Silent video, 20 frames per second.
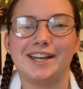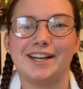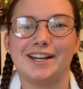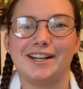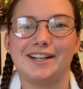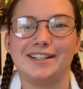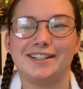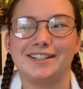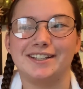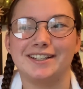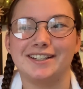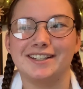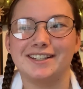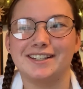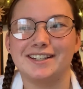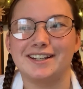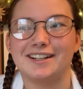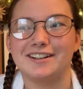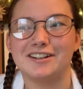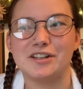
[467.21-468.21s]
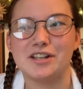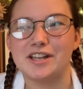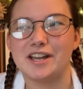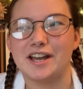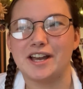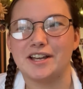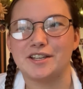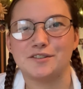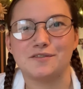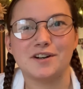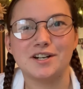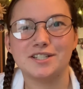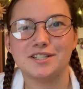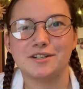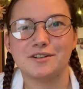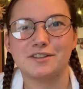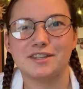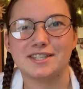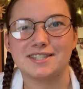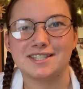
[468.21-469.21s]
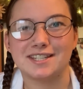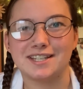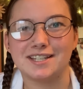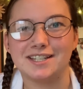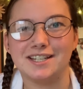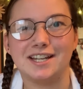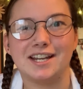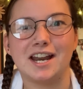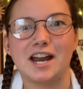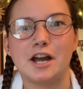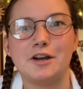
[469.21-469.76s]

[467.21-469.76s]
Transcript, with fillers: And as far as I know, that's it.